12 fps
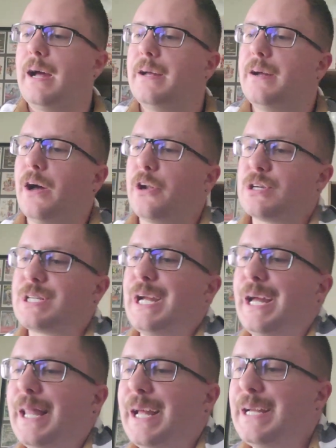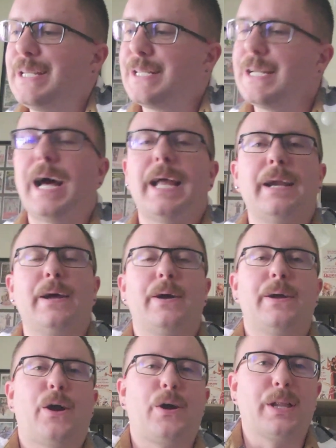understand that he's not
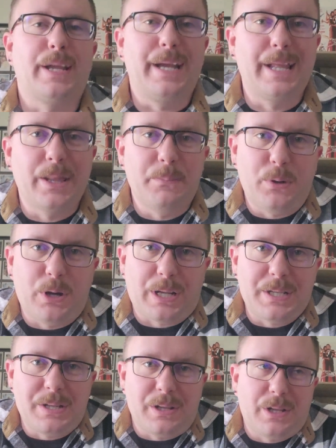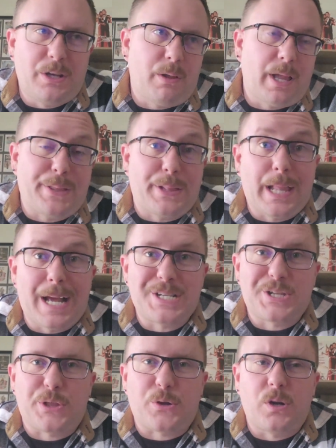hardly in the book until like the
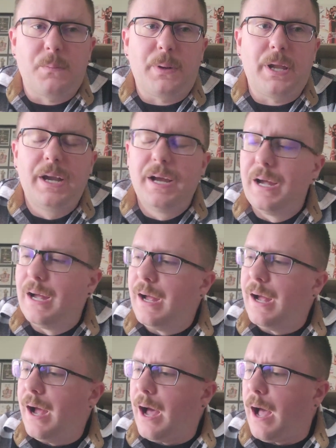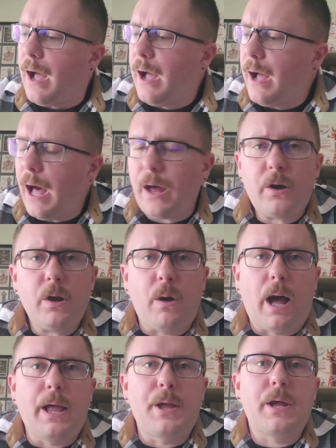last third, but I don't know.
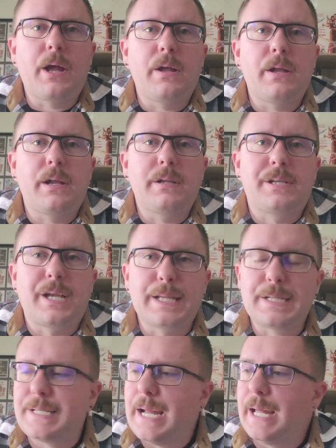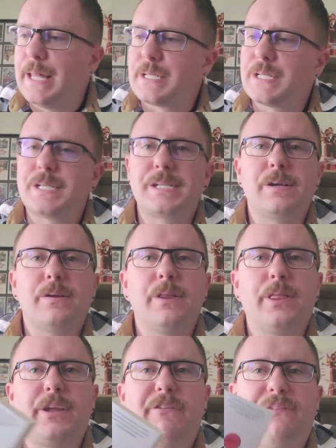To this day, this is still
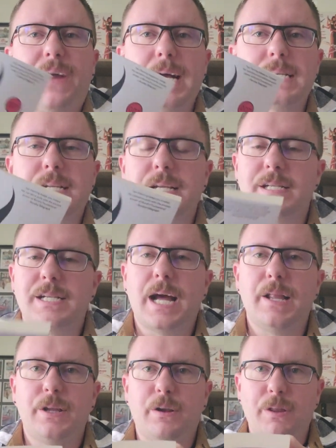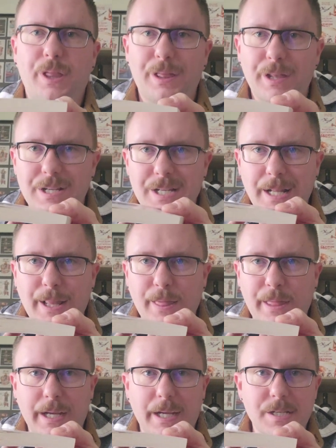the fast. It's not it's not the
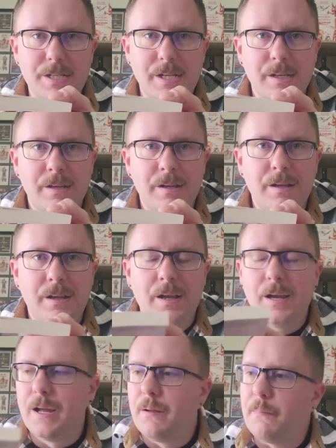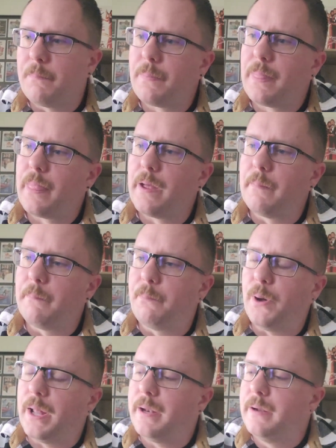thickest,
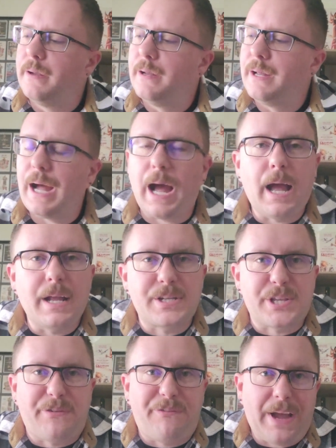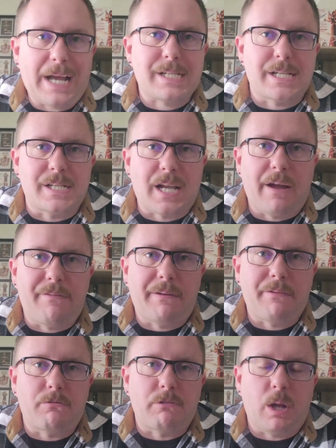but it's the fastest I've
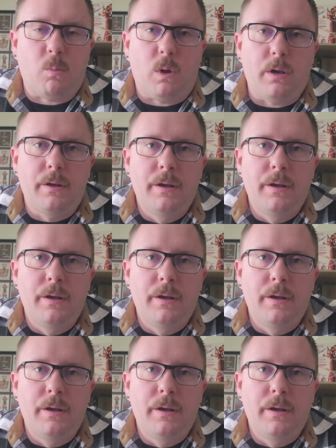ever read one.